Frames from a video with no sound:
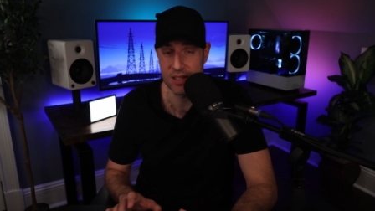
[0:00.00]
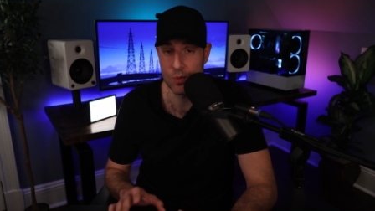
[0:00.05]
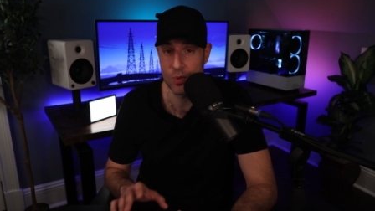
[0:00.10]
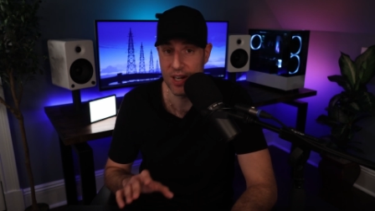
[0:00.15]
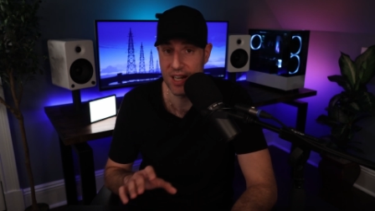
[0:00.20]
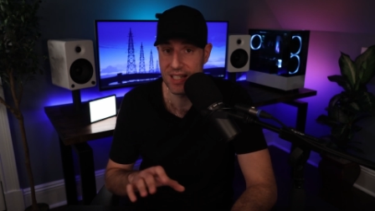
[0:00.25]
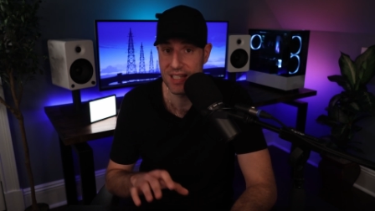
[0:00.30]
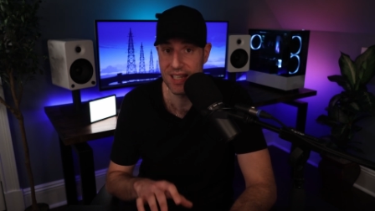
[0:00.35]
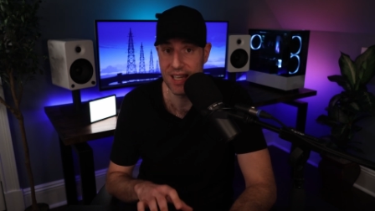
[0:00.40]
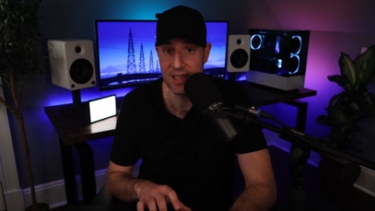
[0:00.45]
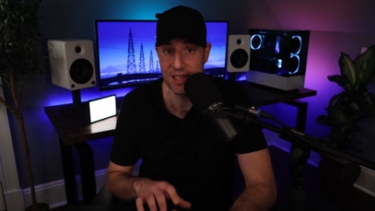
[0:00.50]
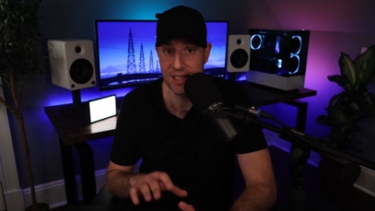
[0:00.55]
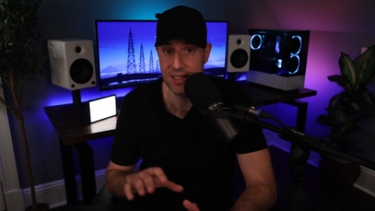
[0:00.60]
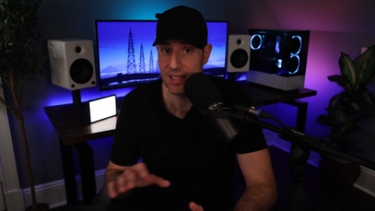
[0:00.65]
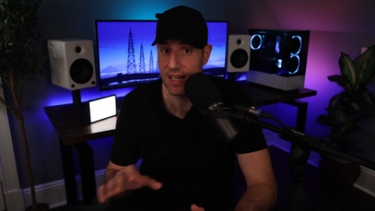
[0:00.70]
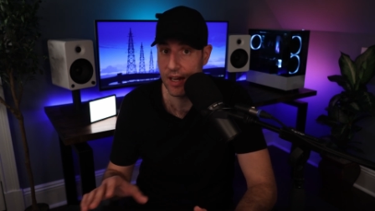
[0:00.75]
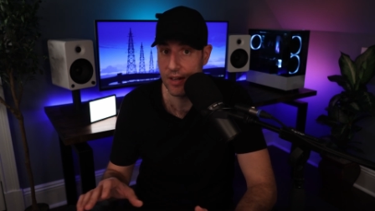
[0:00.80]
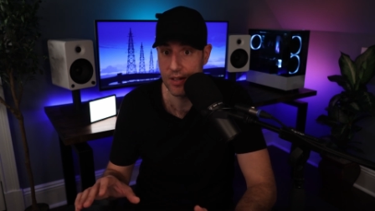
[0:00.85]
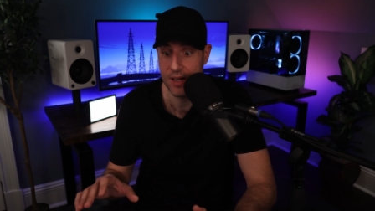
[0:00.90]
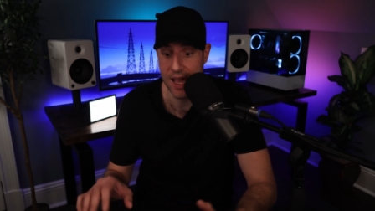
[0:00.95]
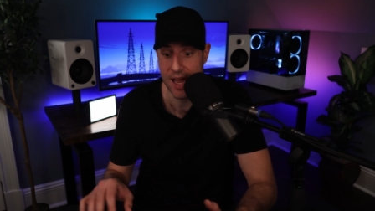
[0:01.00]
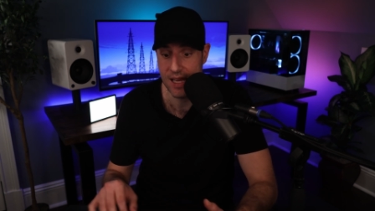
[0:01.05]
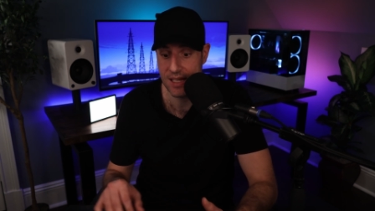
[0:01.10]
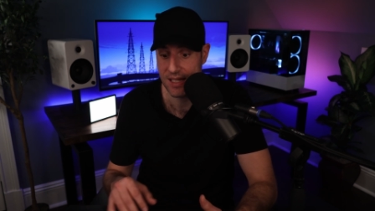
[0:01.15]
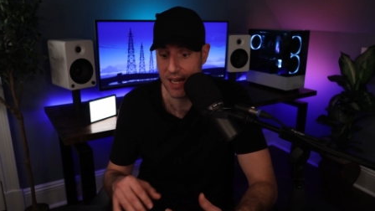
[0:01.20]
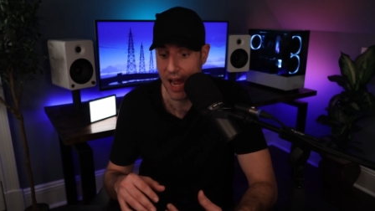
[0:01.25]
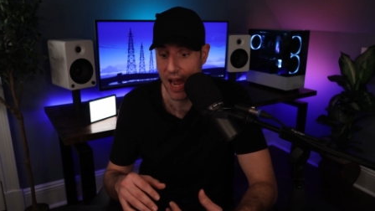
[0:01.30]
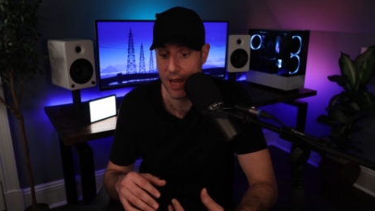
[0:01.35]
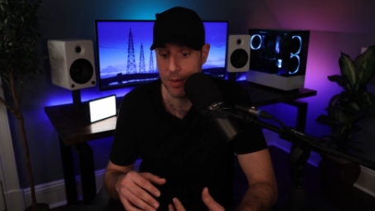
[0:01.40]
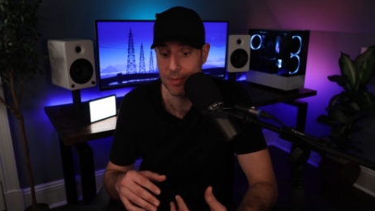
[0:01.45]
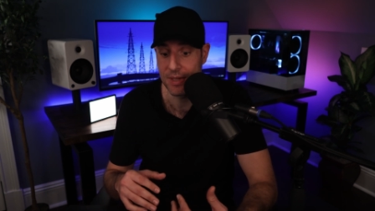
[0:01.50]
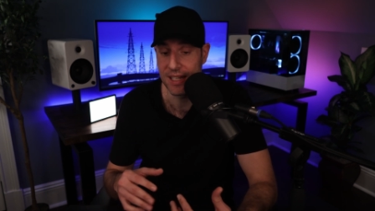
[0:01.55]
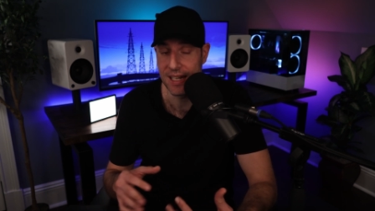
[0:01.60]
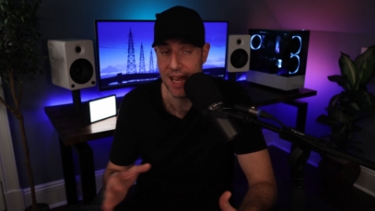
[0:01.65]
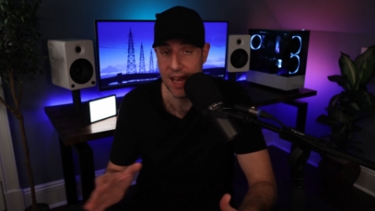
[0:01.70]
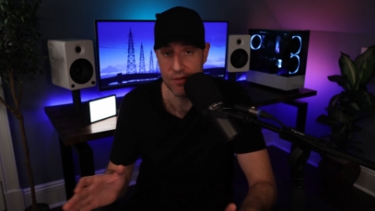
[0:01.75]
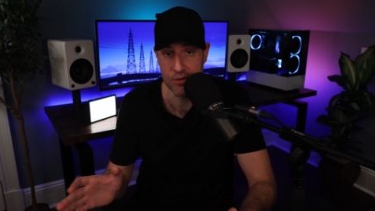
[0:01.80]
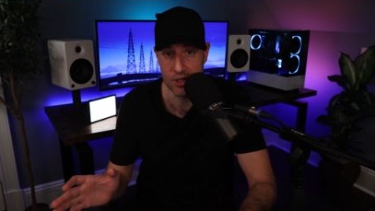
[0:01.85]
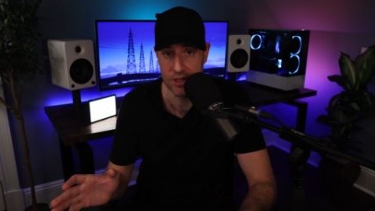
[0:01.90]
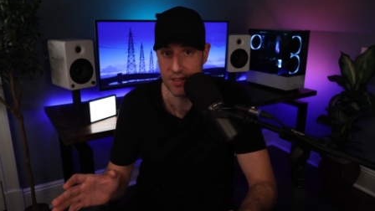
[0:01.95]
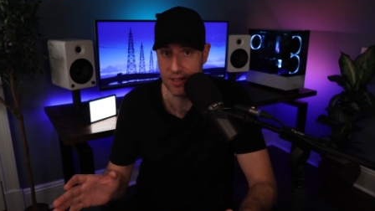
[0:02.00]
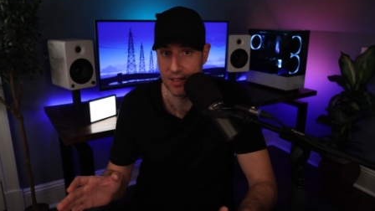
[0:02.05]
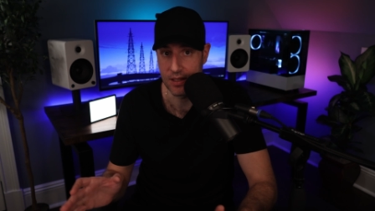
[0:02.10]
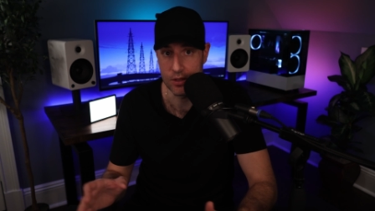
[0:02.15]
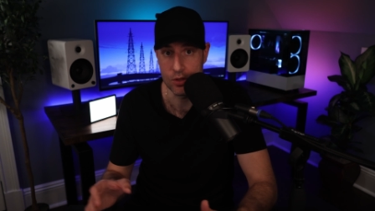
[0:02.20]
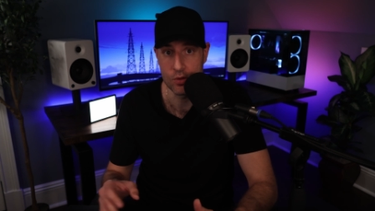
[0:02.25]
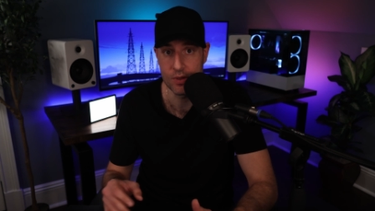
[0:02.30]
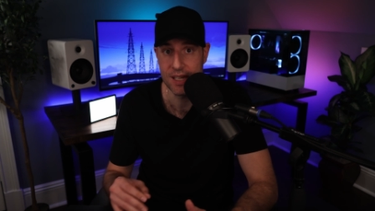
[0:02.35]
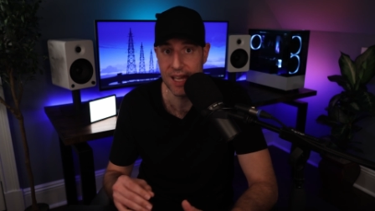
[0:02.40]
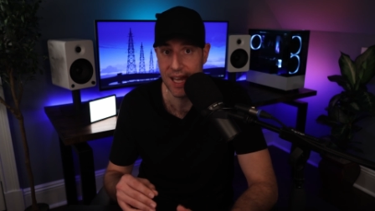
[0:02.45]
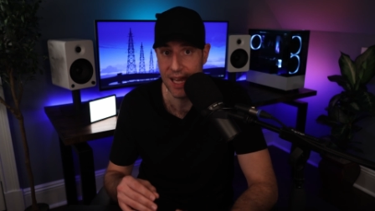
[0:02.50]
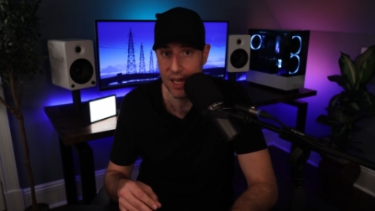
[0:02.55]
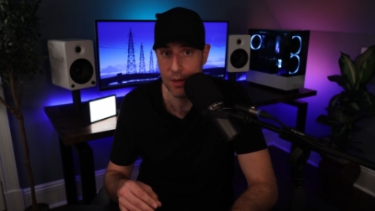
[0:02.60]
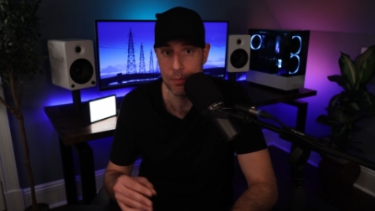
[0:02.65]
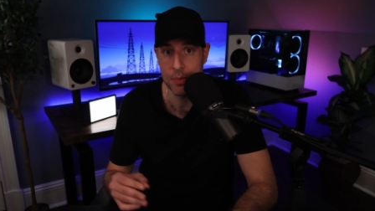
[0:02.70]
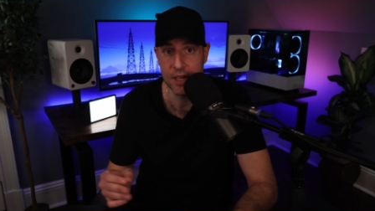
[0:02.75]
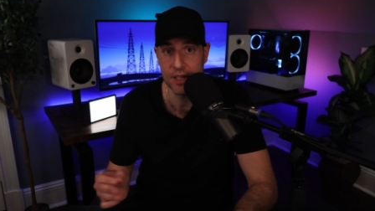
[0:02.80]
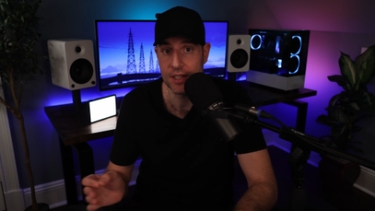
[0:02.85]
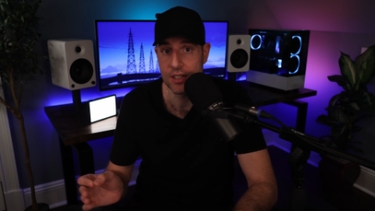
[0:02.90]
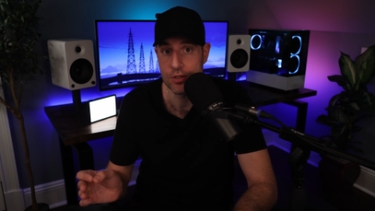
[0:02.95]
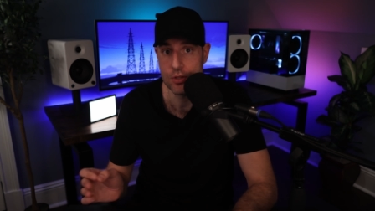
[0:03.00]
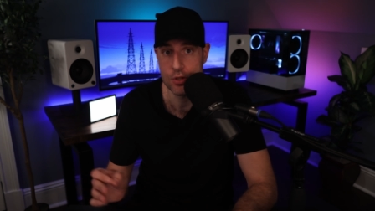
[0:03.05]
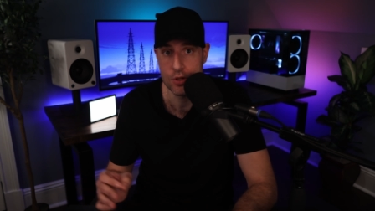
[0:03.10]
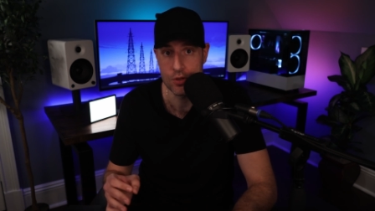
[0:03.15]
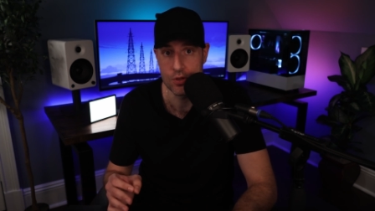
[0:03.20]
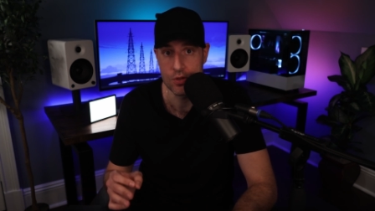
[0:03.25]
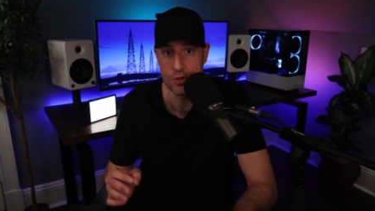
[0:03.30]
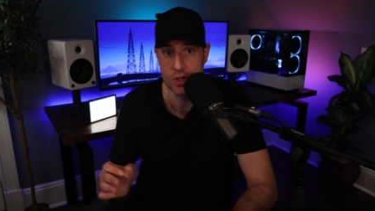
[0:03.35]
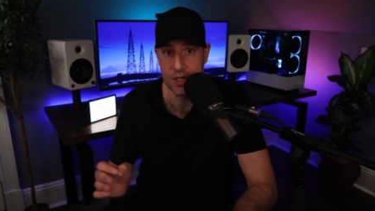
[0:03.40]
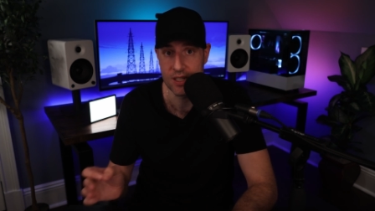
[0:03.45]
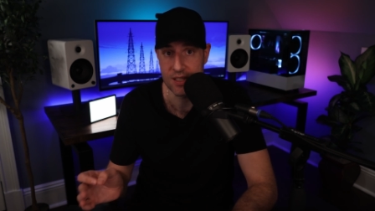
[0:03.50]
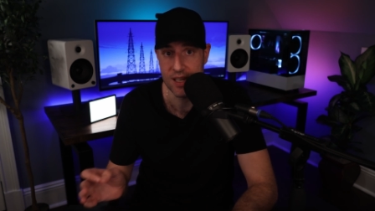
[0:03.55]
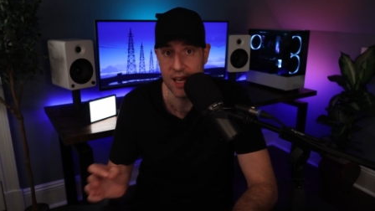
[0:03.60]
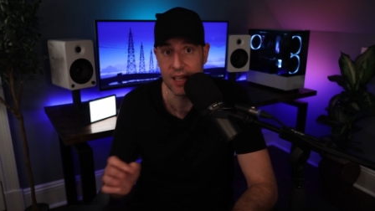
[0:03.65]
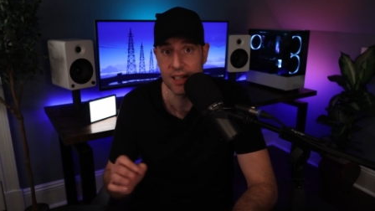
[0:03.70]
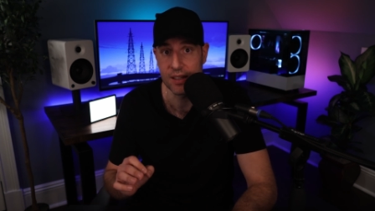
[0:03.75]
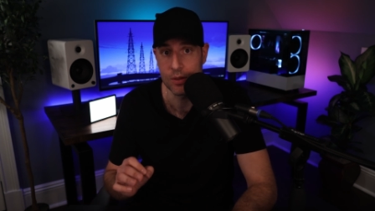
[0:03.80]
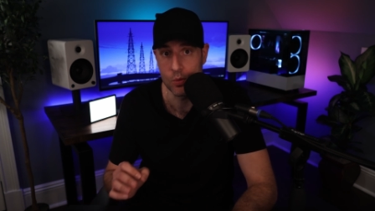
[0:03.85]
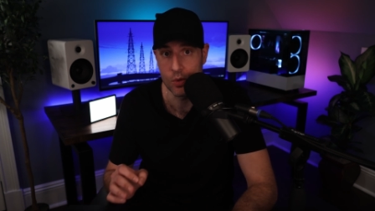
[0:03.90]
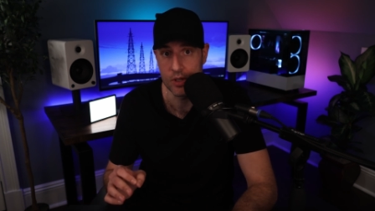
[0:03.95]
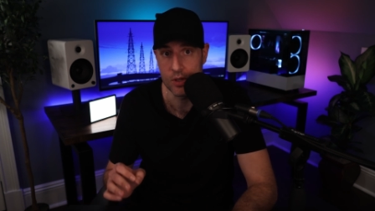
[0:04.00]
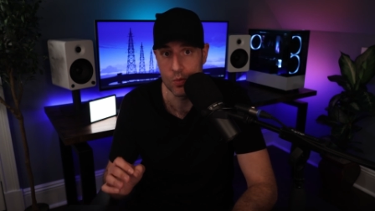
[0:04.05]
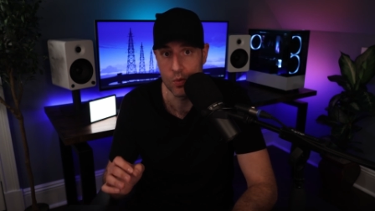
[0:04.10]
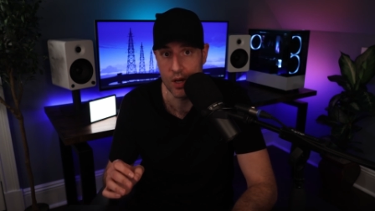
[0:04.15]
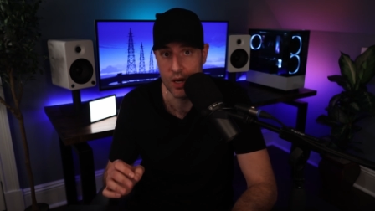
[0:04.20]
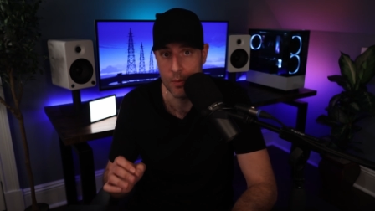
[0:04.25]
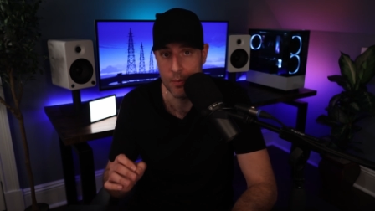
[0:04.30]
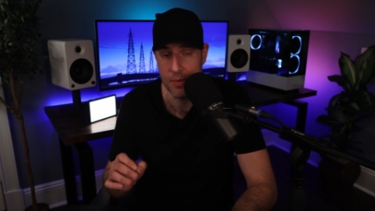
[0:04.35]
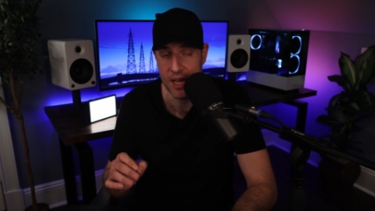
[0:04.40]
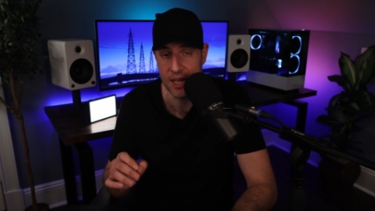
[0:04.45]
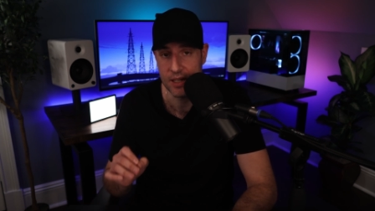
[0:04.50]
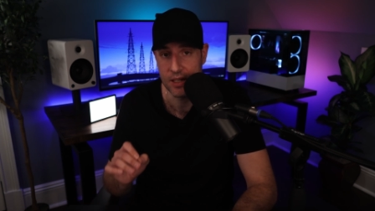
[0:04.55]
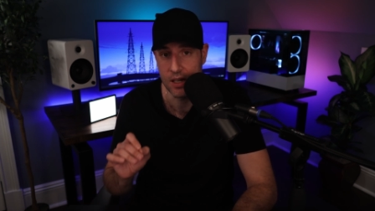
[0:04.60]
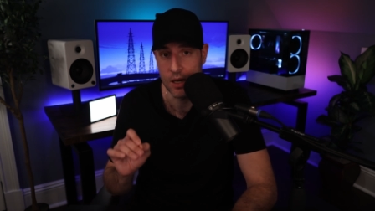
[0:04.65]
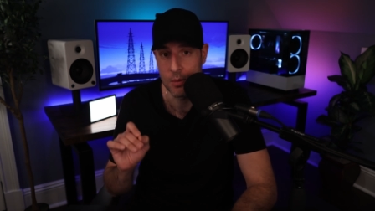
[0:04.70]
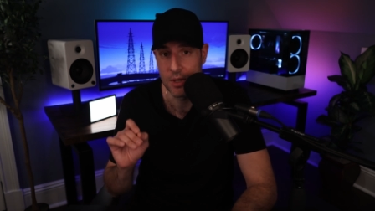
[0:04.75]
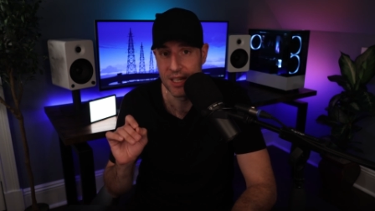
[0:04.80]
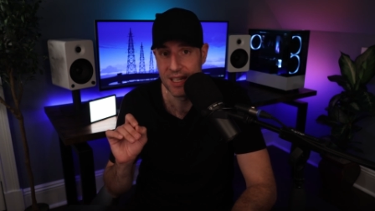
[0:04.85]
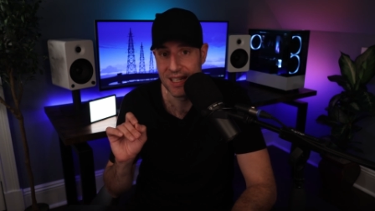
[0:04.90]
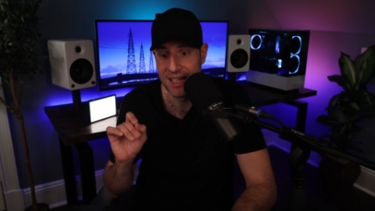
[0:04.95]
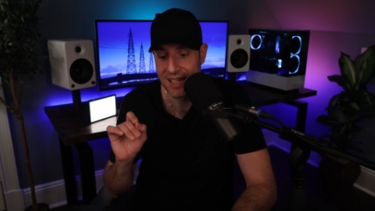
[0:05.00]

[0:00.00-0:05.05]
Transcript: And when I say the entire NAS, I mean everything. You can't pick and choose exactly what you want to back up.